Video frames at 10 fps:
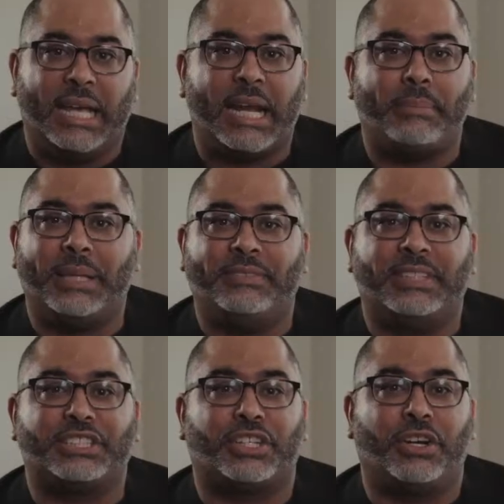And I believe
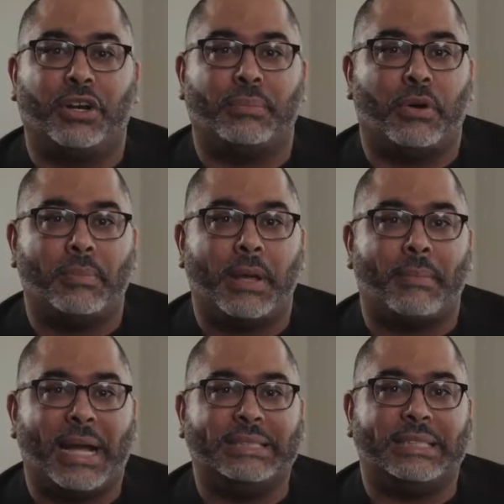this current
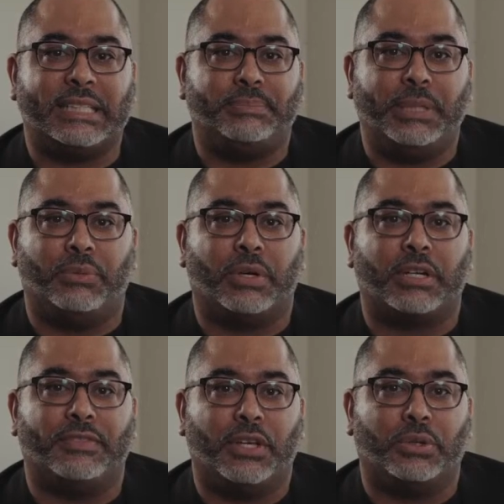moment might just be
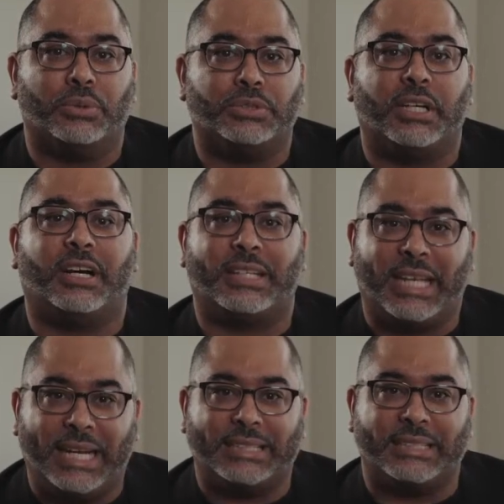one of those
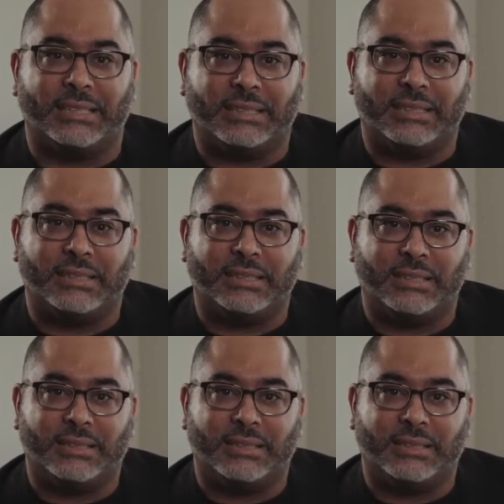occasions.